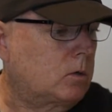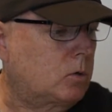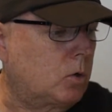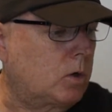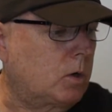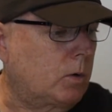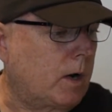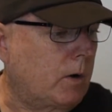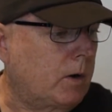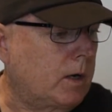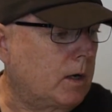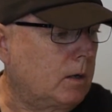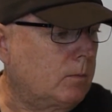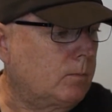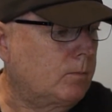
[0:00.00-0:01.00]
Kruger
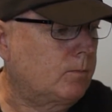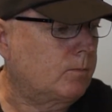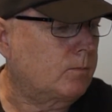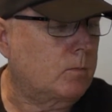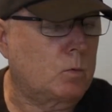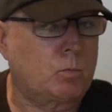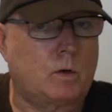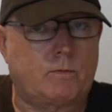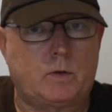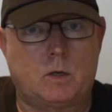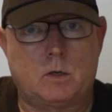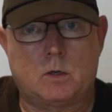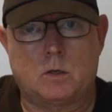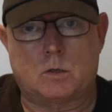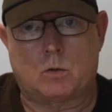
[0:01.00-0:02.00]
area. We've
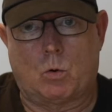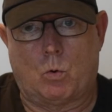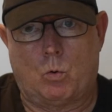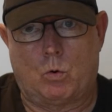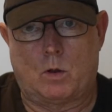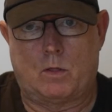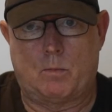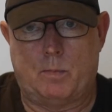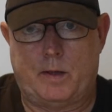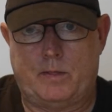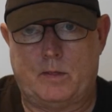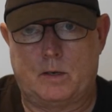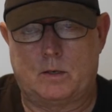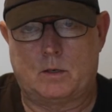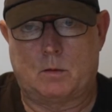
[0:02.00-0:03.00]
used all of the
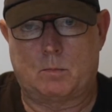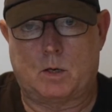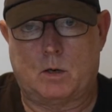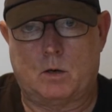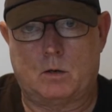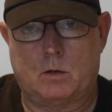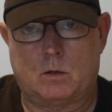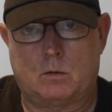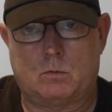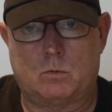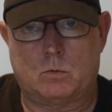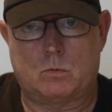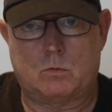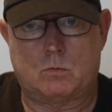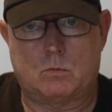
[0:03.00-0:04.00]
methods I'm going to
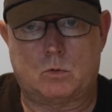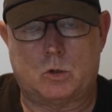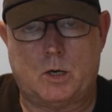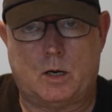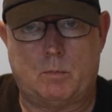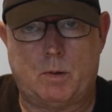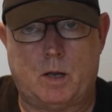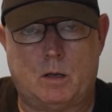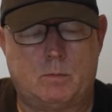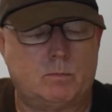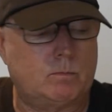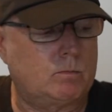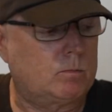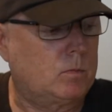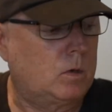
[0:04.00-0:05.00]
chat about,